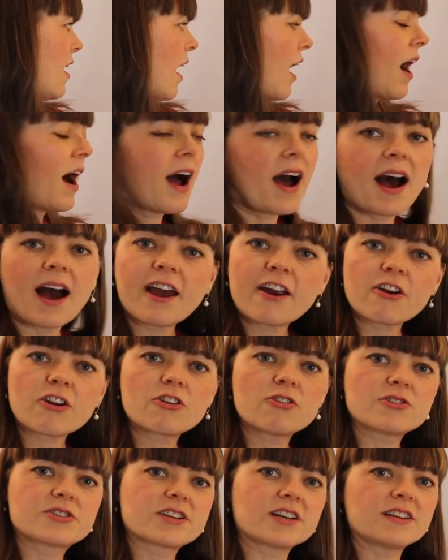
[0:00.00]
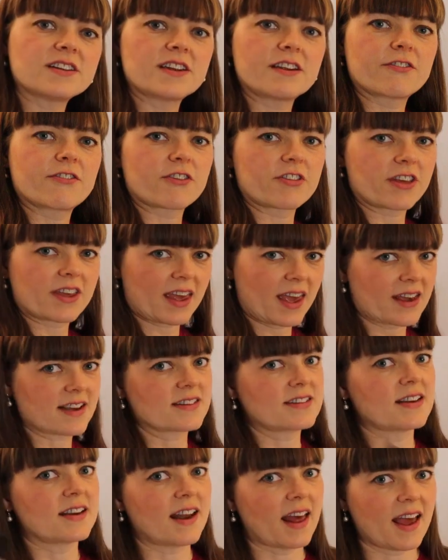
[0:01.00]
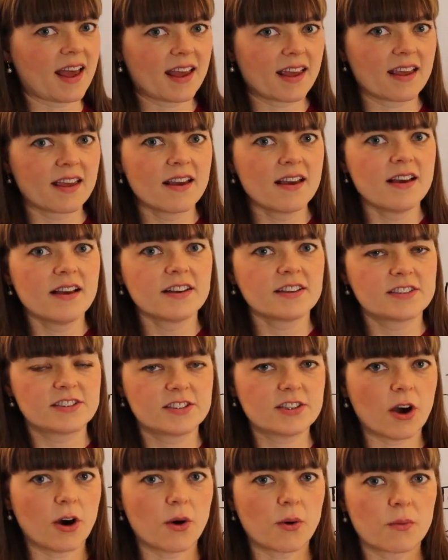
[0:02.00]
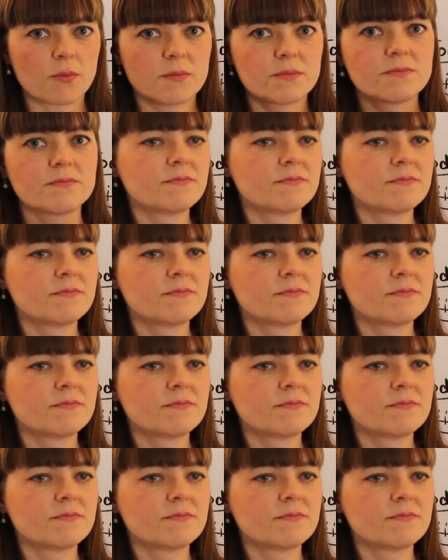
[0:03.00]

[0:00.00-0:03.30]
a higher utility for the cake today. So